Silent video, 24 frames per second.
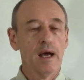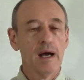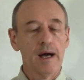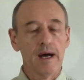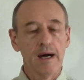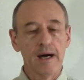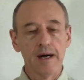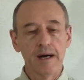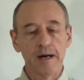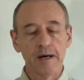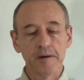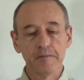
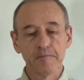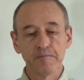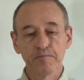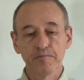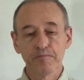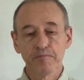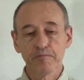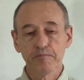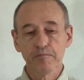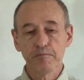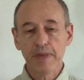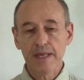Um,
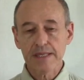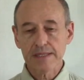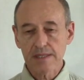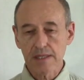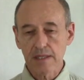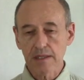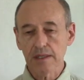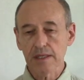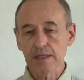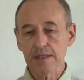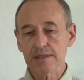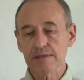
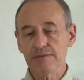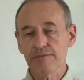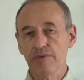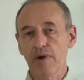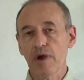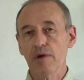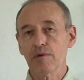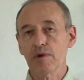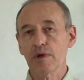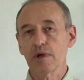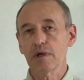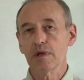basically, it's a
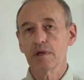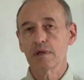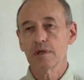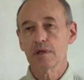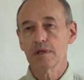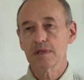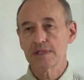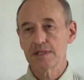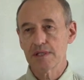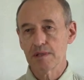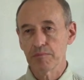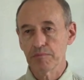very
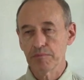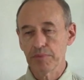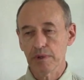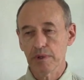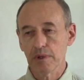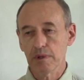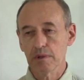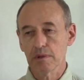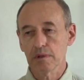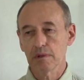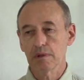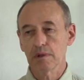
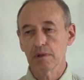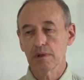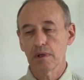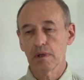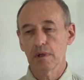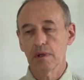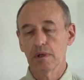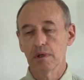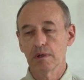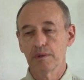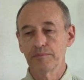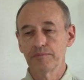simple
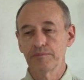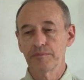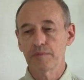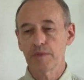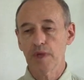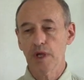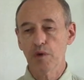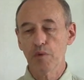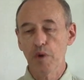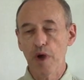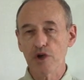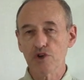um,
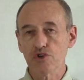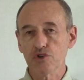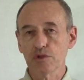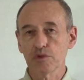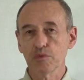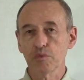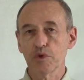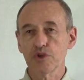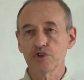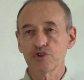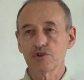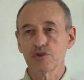
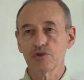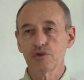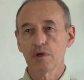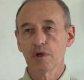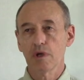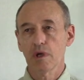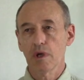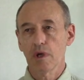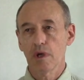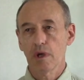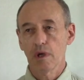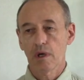equation which
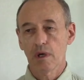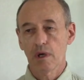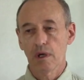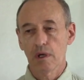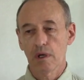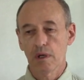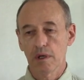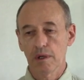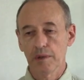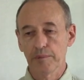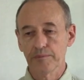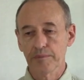
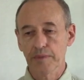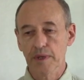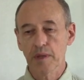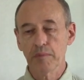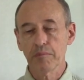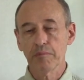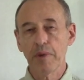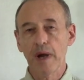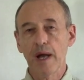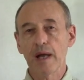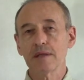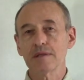um,
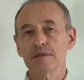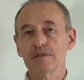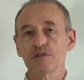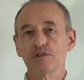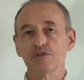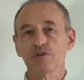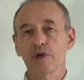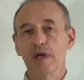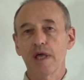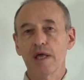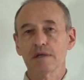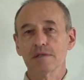combines
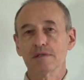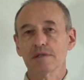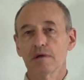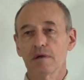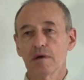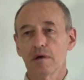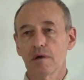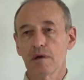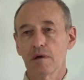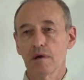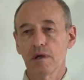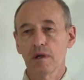
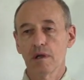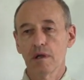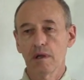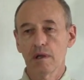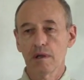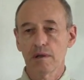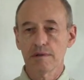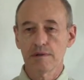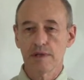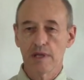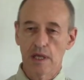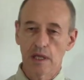together
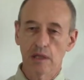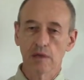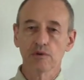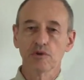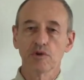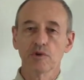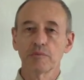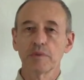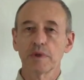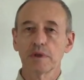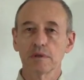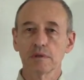the
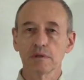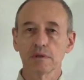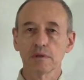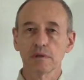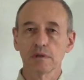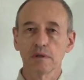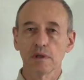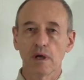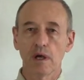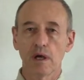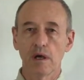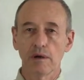increment
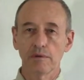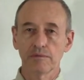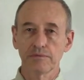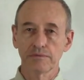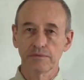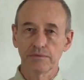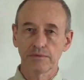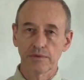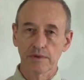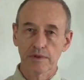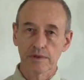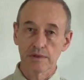of
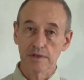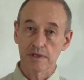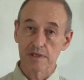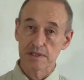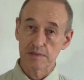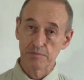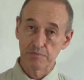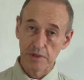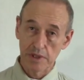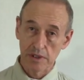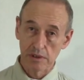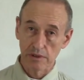the
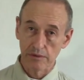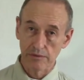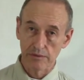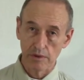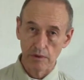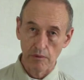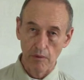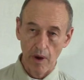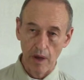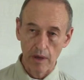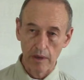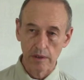speed of the
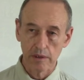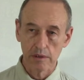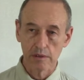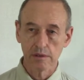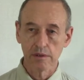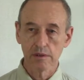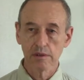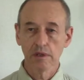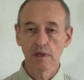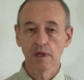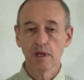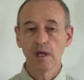
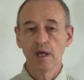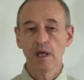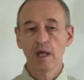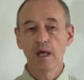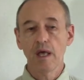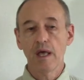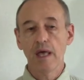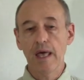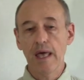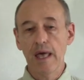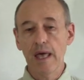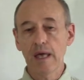rocket
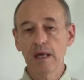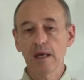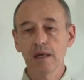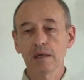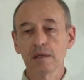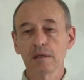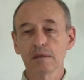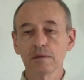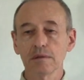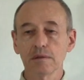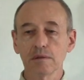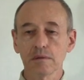
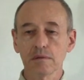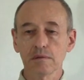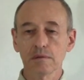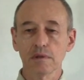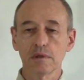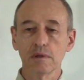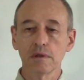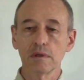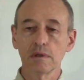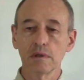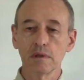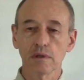and
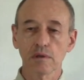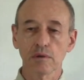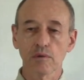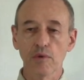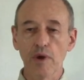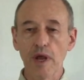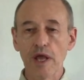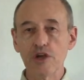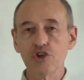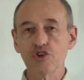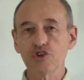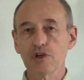the
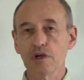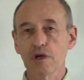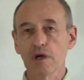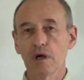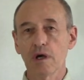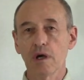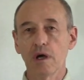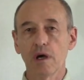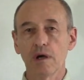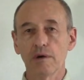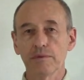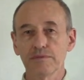ratio
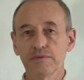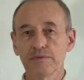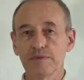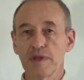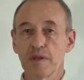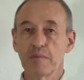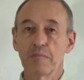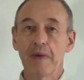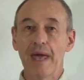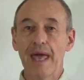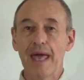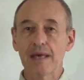of the
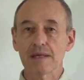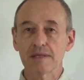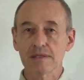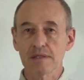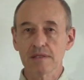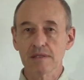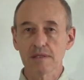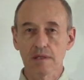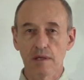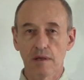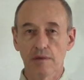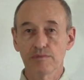
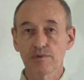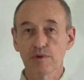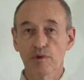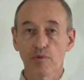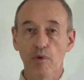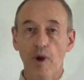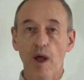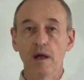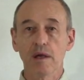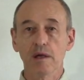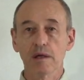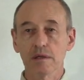mass of the
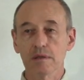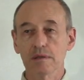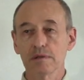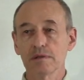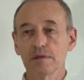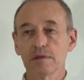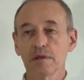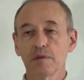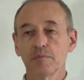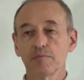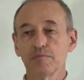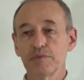rocket
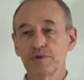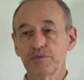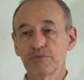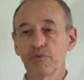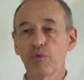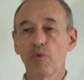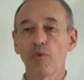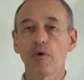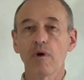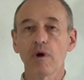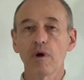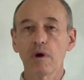
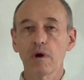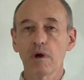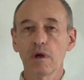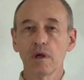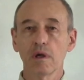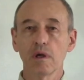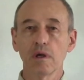before